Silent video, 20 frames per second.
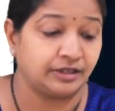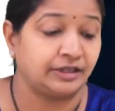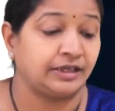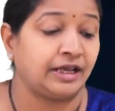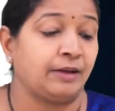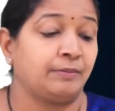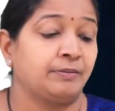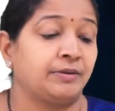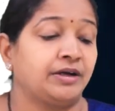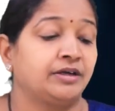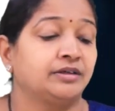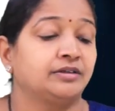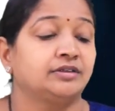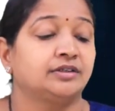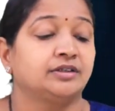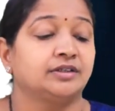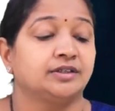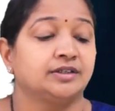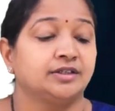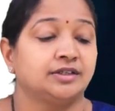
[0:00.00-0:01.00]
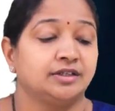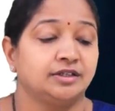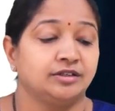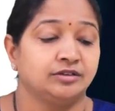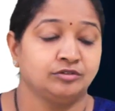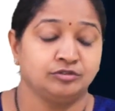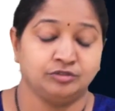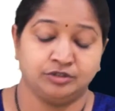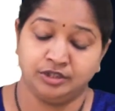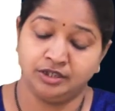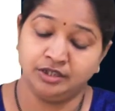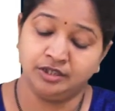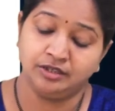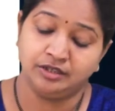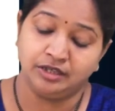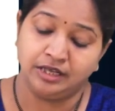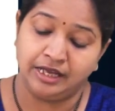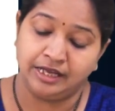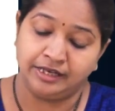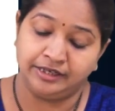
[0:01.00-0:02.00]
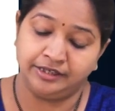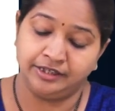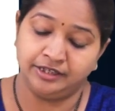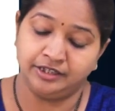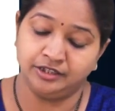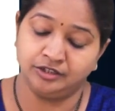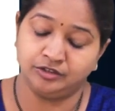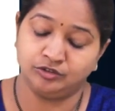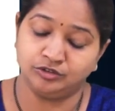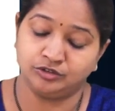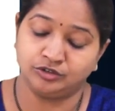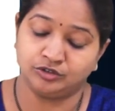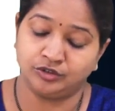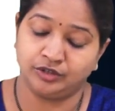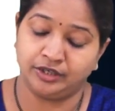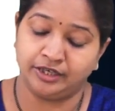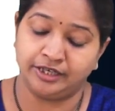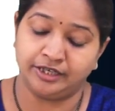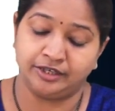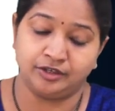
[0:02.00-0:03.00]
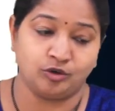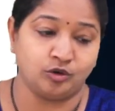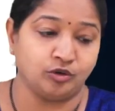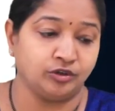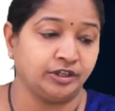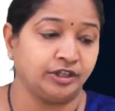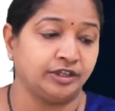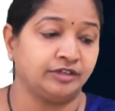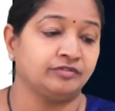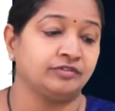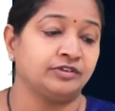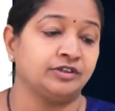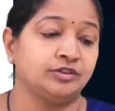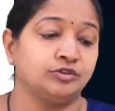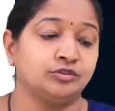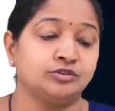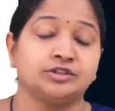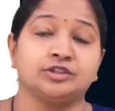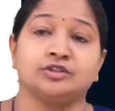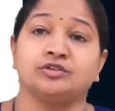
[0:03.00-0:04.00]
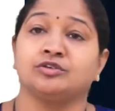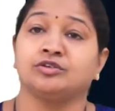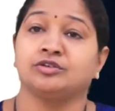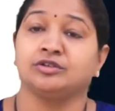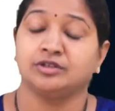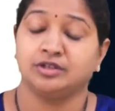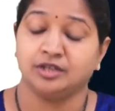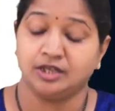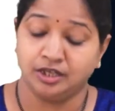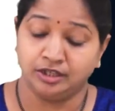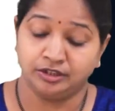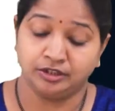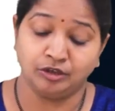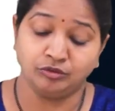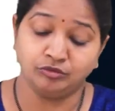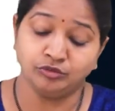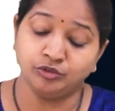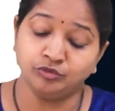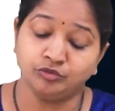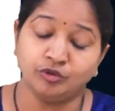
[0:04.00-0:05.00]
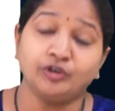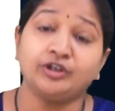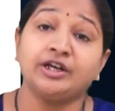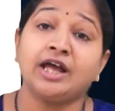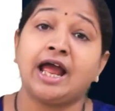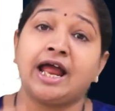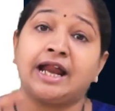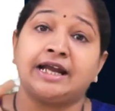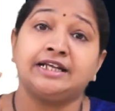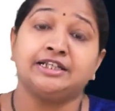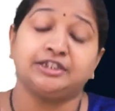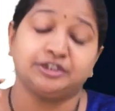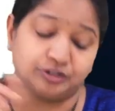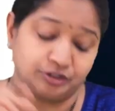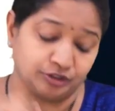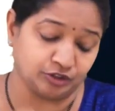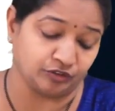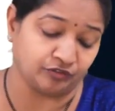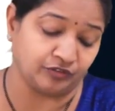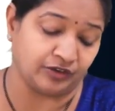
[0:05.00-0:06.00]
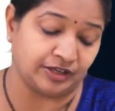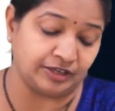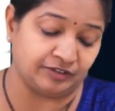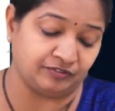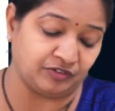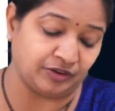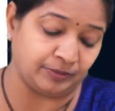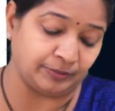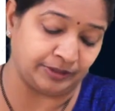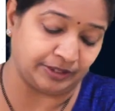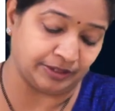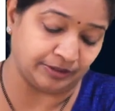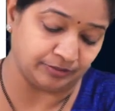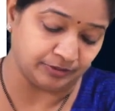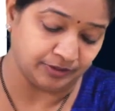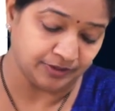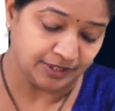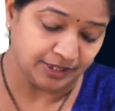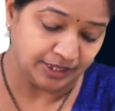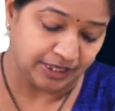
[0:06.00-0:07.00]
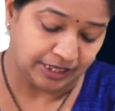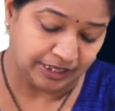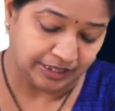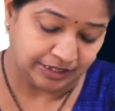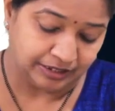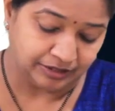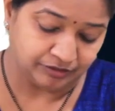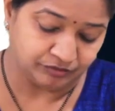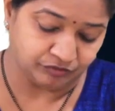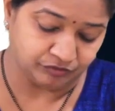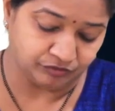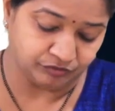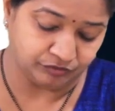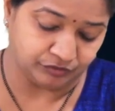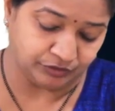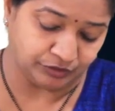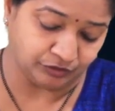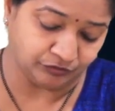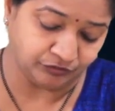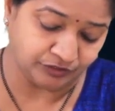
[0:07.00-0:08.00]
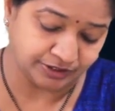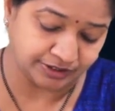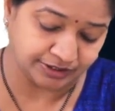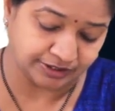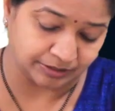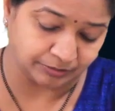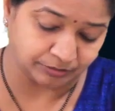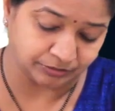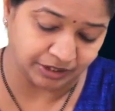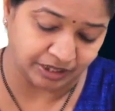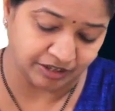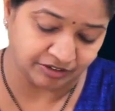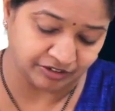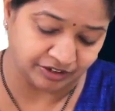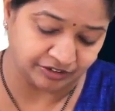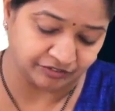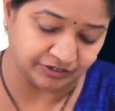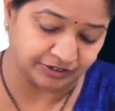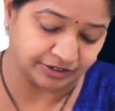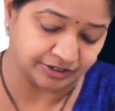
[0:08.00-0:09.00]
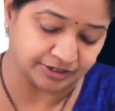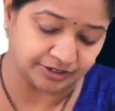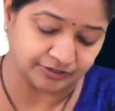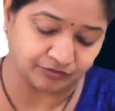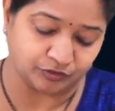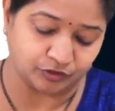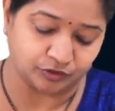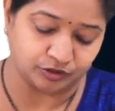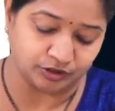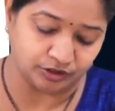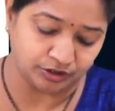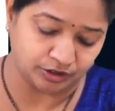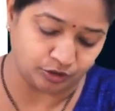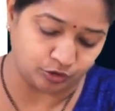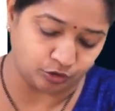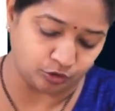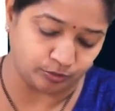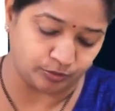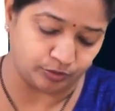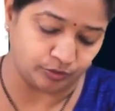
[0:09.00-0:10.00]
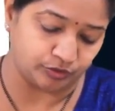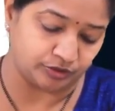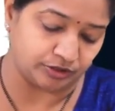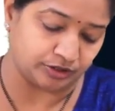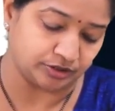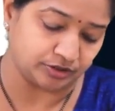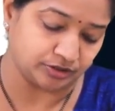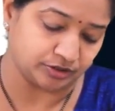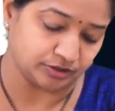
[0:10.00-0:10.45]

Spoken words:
gamma. Okay, and here also A not equal to 0. Now you want the additions of alpha, beta. One of the sum they have given us for the cube root.